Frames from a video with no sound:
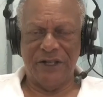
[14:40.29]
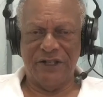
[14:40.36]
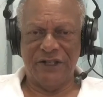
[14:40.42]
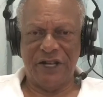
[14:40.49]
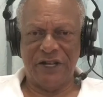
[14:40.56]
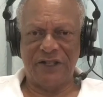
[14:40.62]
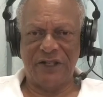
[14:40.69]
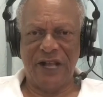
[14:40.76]

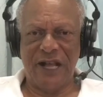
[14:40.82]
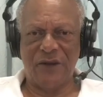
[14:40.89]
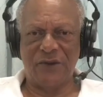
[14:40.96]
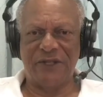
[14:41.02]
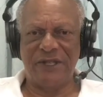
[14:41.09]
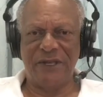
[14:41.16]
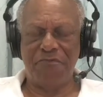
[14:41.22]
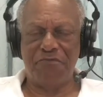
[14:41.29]
just how
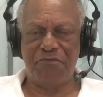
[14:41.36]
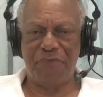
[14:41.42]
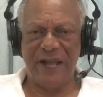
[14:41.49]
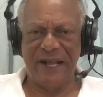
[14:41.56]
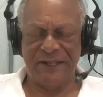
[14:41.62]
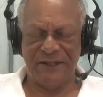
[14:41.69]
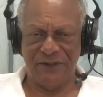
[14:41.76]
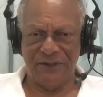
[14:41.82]

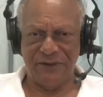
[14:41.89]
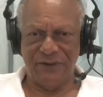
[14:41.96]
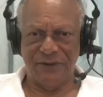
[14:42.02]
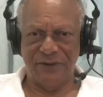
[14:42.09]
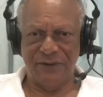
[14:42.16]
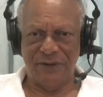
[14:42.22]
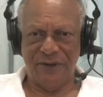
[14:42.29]
dependent